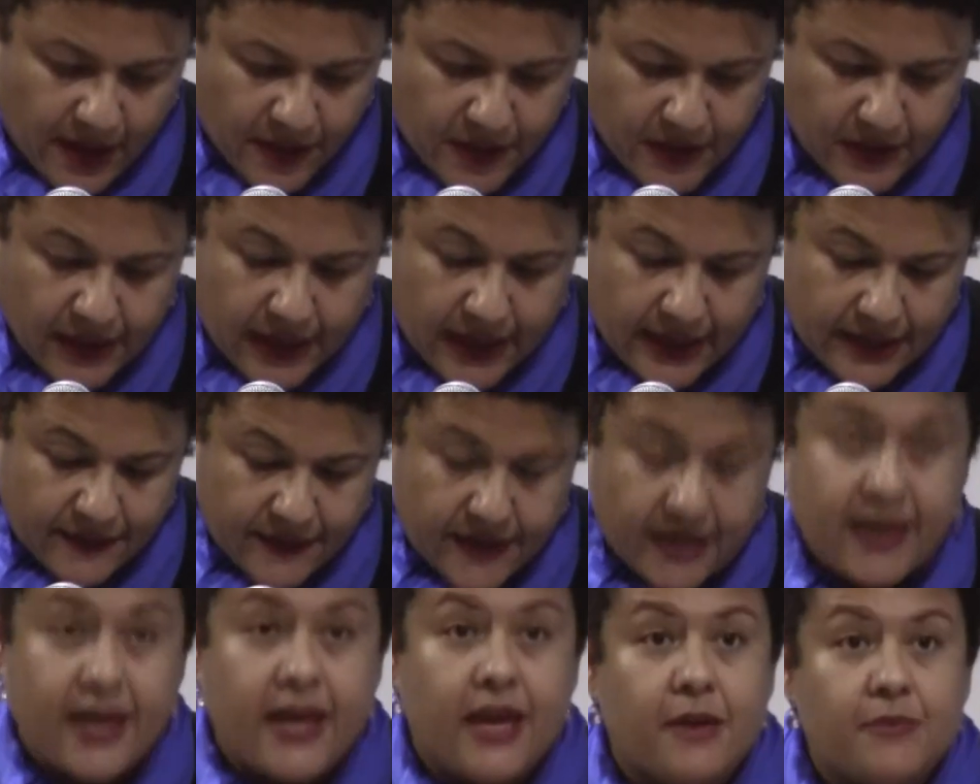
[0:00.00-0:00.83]
The Light
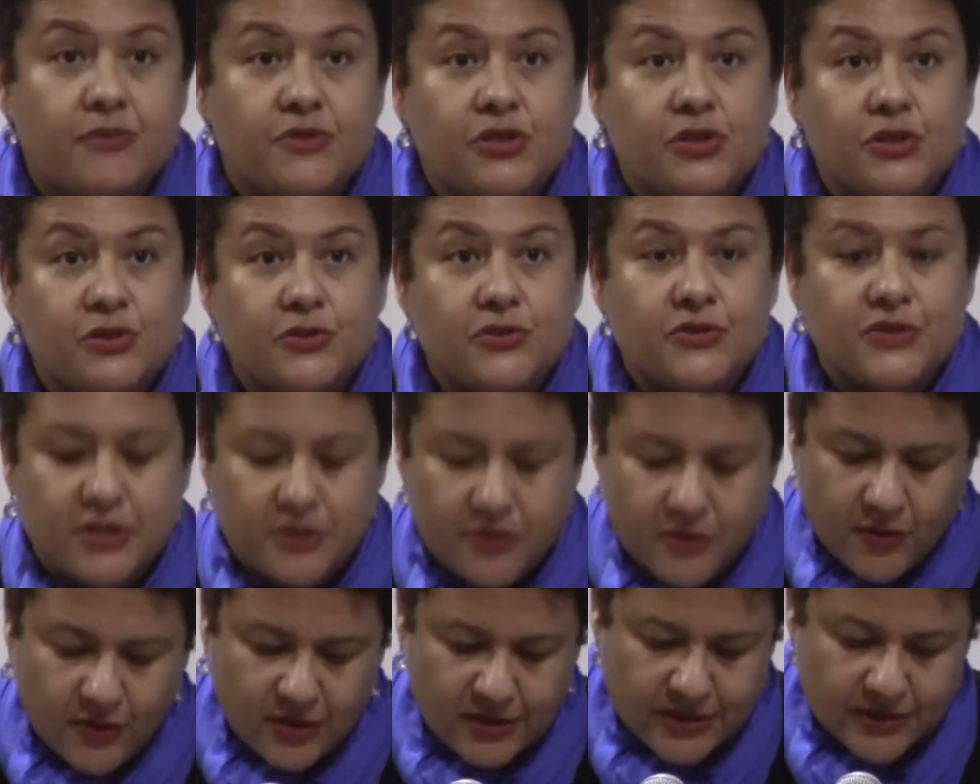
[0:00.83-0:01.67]
That Came to
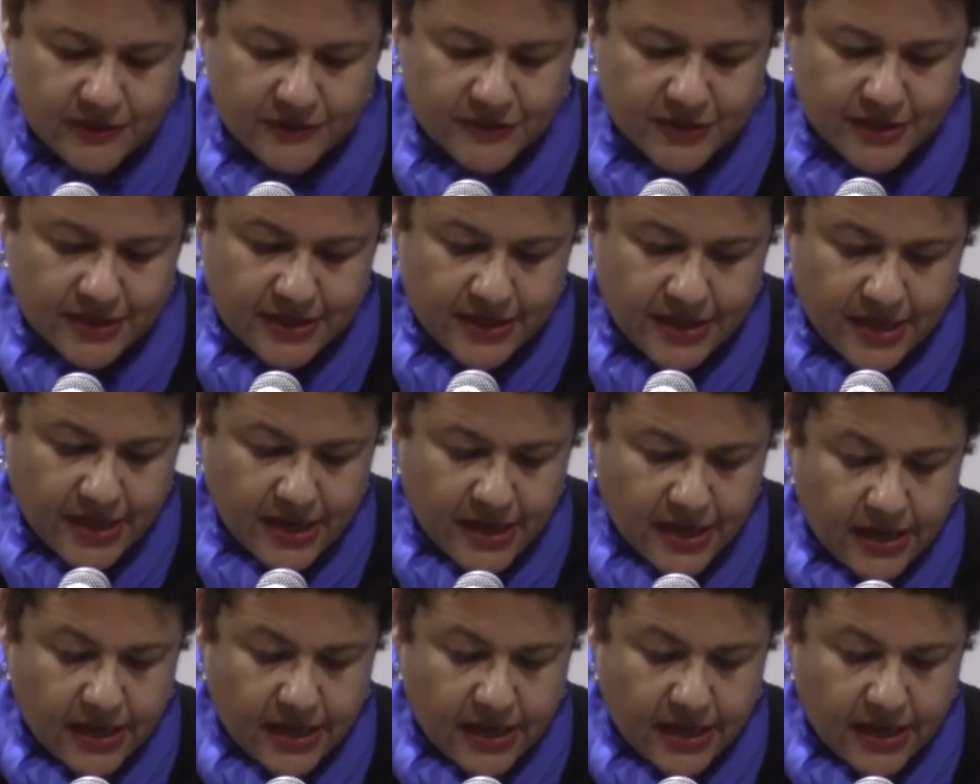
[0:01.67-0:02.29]
Lucille Clifton,